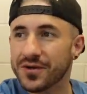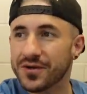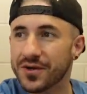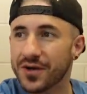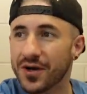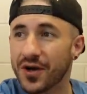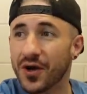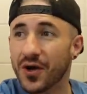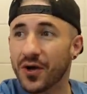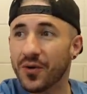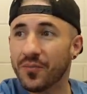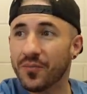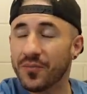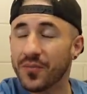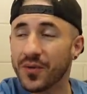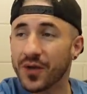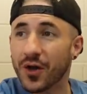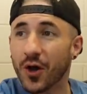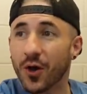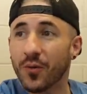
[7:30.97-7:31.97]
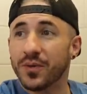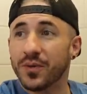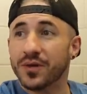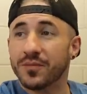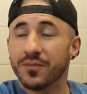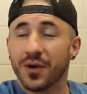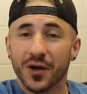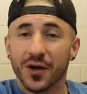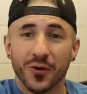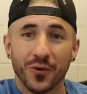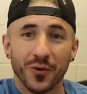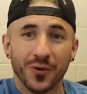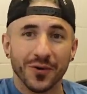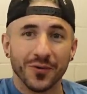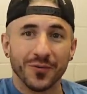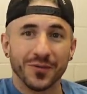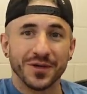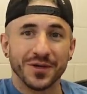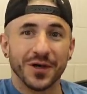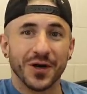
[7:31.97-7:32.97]
um, and I'll be in my
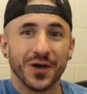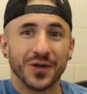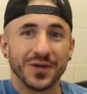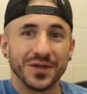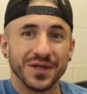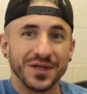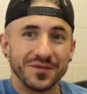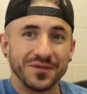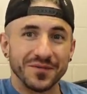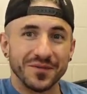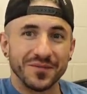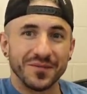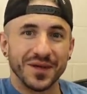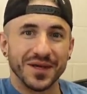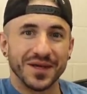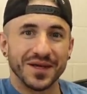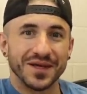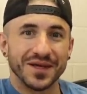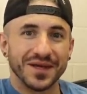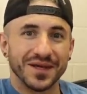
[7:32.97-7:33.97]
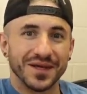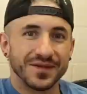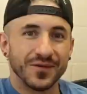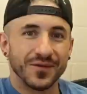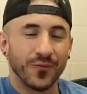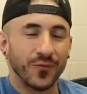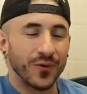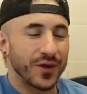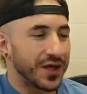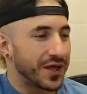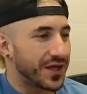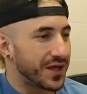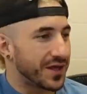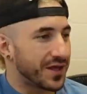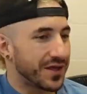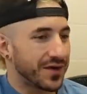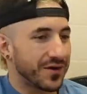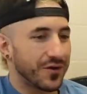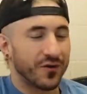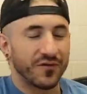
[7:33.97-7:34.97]
corner when y'all need me, man. We
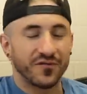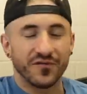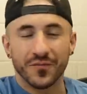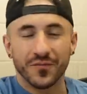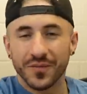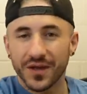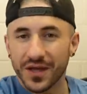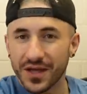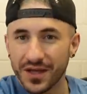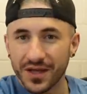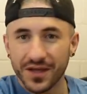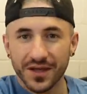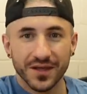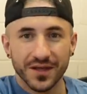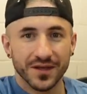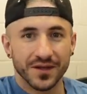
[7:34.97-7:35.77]
over me.